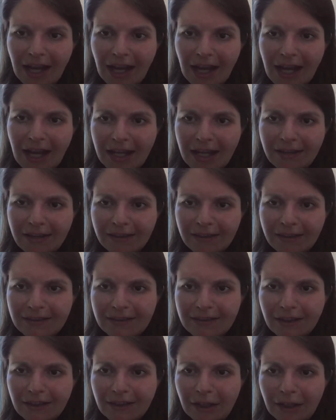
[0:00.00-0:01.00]
And,
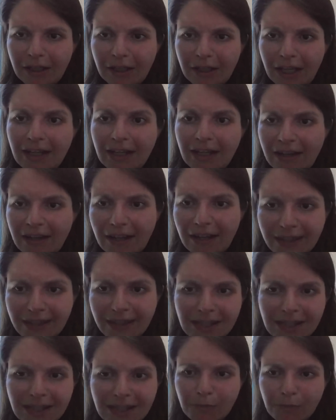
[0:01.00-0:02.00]
uh, and, and, and
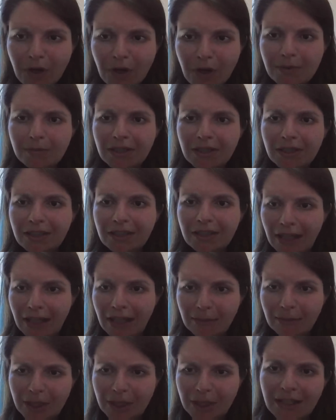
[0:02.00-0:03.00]
that's probably,
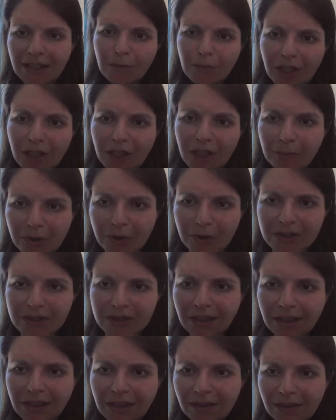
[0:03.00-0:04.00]
I mean, that's what I
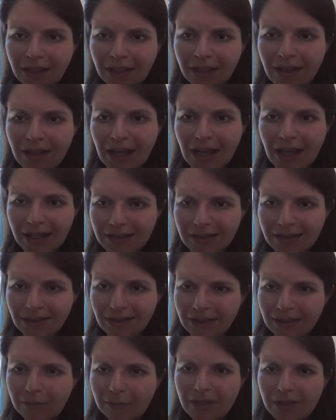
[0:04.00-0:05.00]
personally think is a
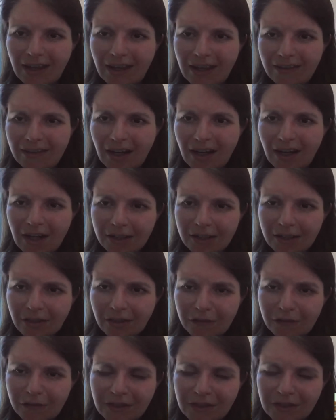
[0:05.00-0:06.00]
little bit at the heart
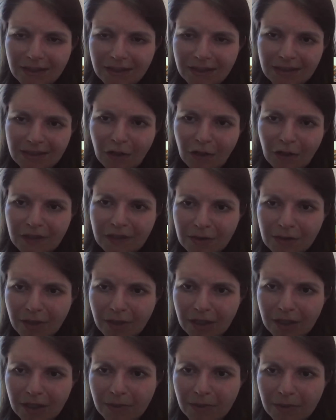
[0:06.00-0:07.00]
of this, of this
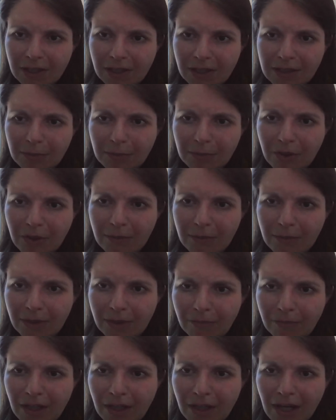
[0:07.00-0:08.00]
credibility
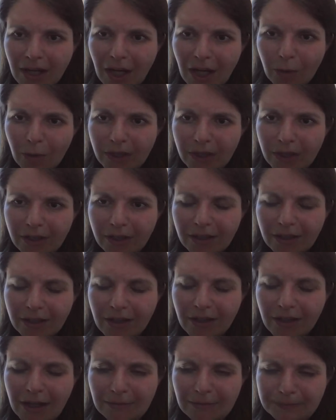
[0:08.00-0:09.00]
problem
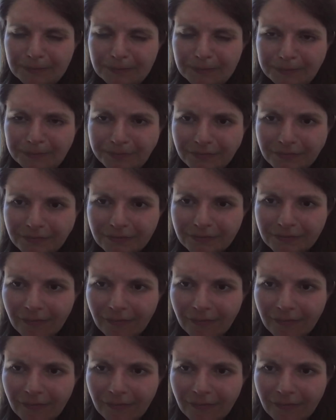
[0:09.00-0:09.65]
where, um,